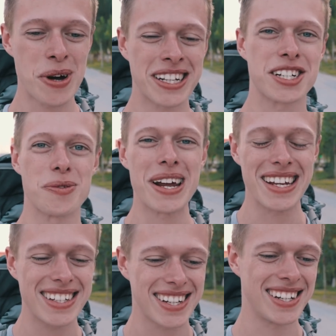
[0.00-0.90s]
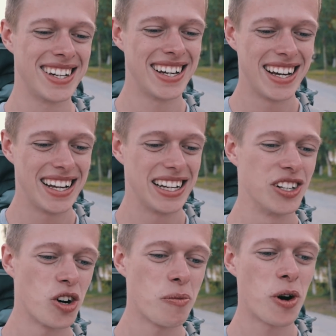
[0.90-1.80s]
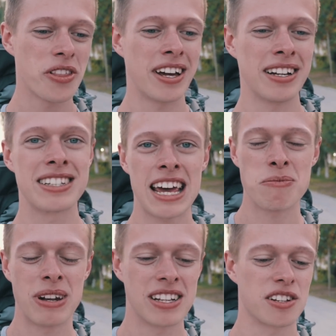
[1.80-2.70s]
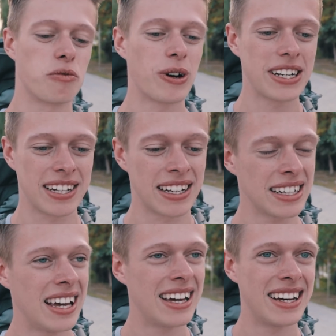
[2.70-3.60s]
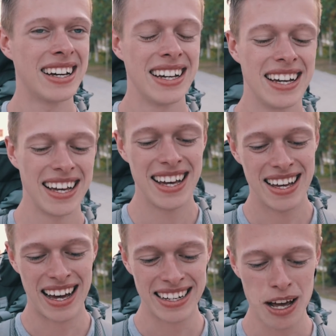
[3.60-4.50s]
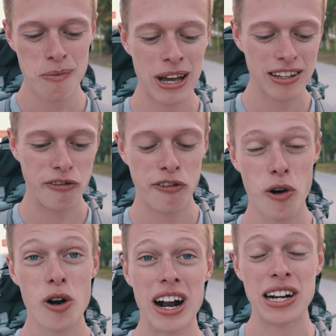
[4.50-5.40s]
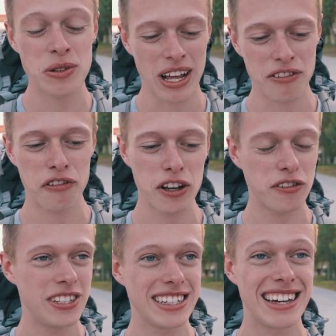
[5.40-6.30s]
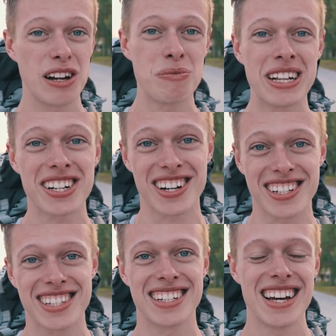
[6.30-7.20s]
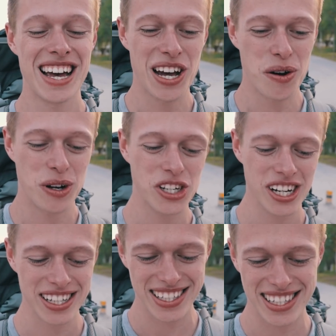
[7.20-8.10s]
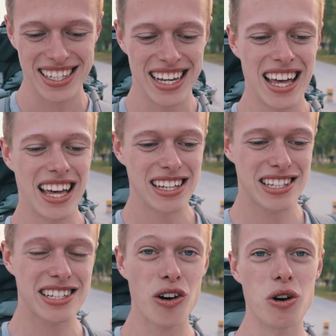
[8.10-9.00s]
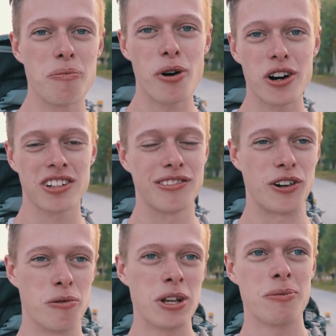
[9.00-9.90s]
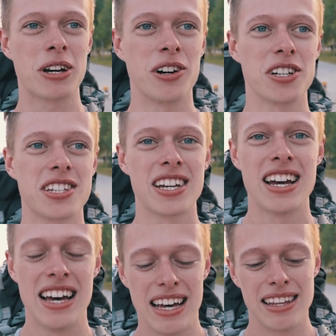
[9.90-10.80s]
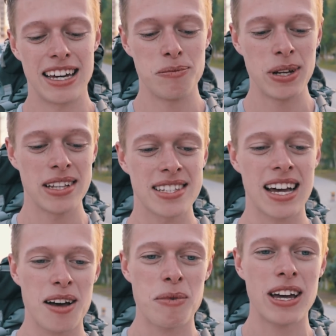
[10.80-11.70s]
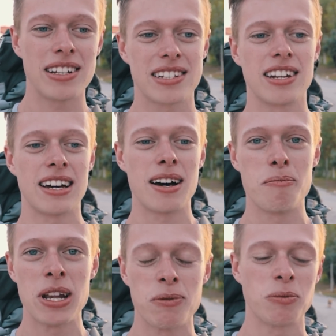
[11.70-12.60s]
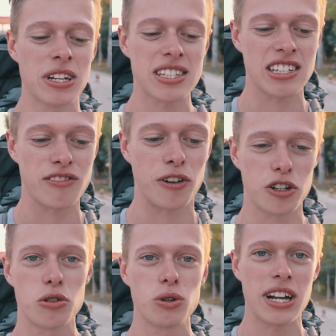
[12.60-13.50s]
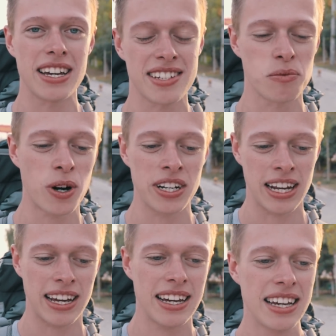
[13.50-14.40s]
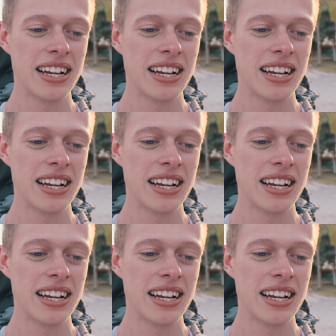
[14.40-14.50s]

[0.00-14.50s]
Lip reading: went great, no more than 10 minutes of waiting, and I made 450 kilometers, which is so important for me because that means I made the minimum distance for 2 days in 1 day,